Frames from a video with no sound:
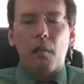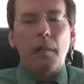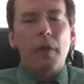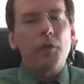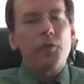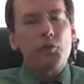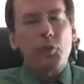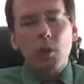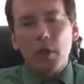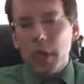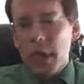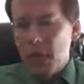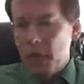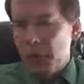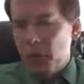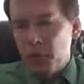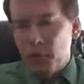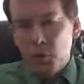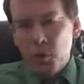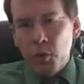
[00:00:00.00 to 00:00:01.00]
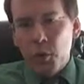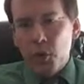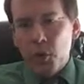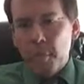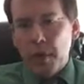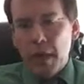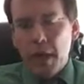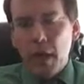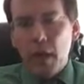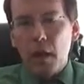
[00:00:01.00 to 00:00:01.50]
It's related to your
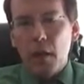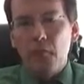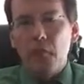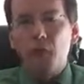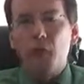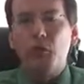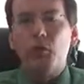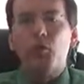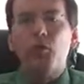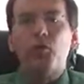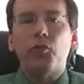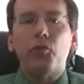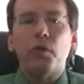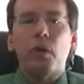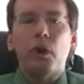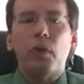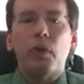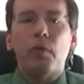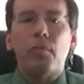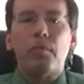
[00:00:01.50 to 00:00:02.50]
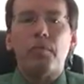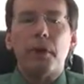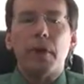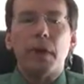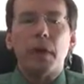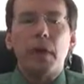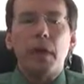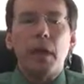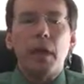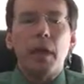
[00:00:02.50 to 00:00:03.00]
behaviors,
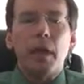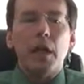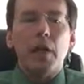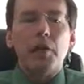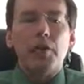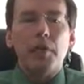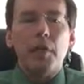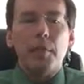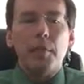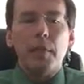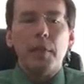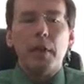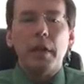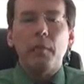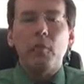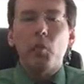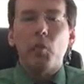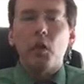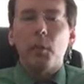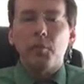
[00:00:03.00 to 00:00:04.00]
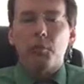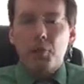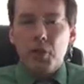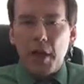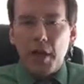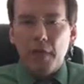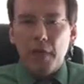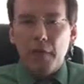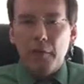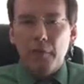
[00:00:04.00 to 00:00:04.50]
but it's typically more
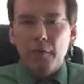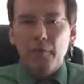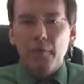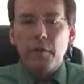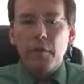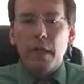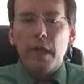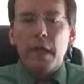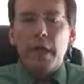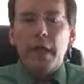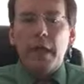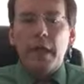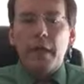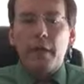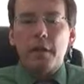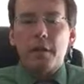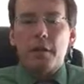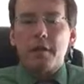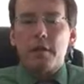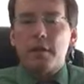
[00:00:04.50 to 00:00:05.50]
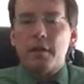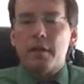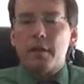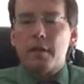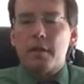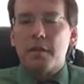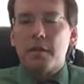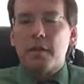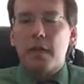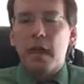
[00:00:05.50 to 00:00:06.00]
objective in the
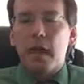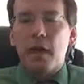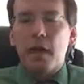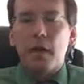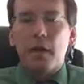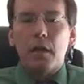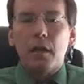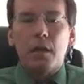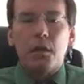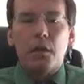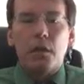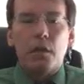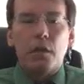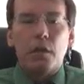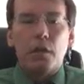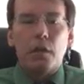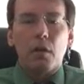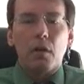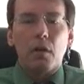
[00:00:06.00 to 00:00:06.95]
sense that it's